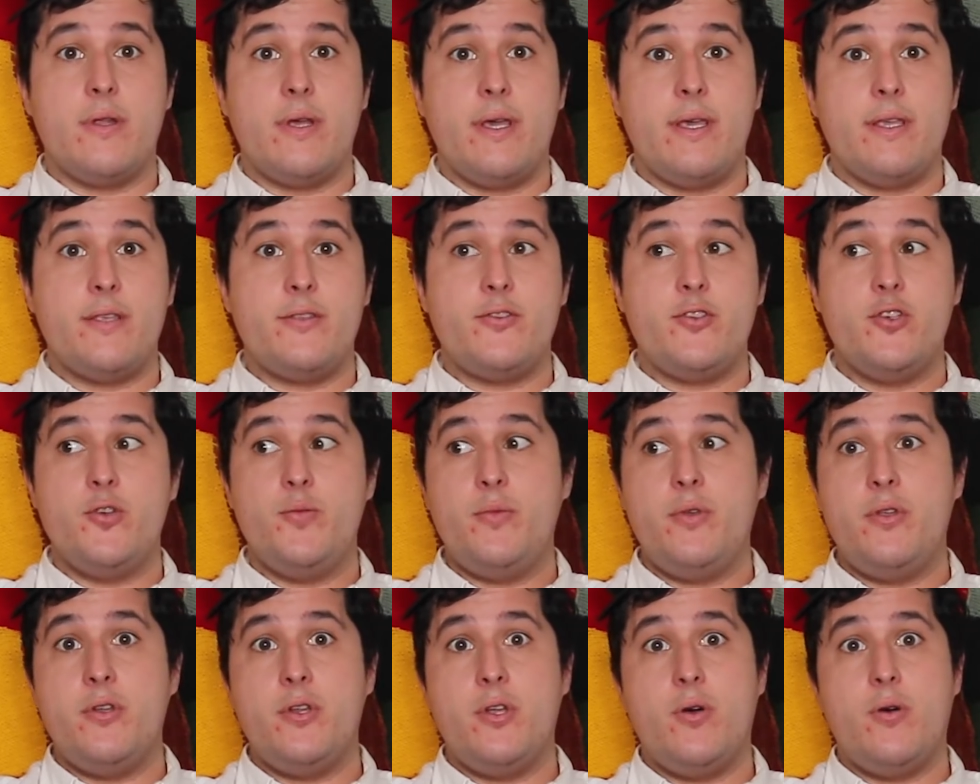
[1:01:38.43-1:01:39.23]
I
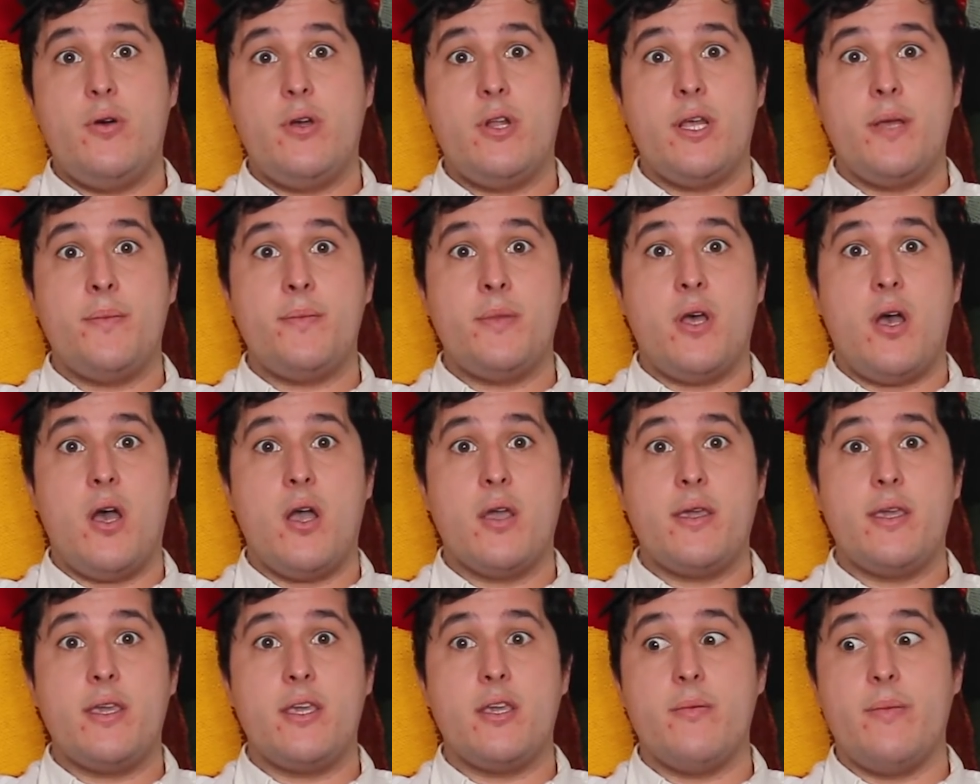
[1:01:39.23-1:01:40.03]
assume you know what I'm
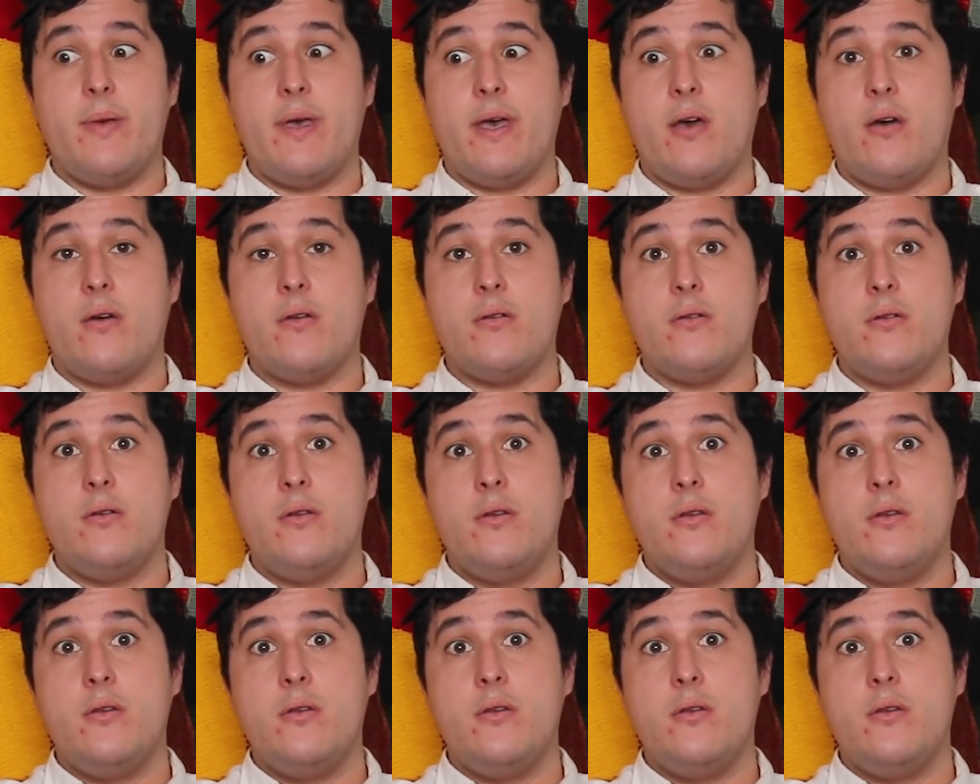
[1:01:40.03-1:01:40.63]
talking about.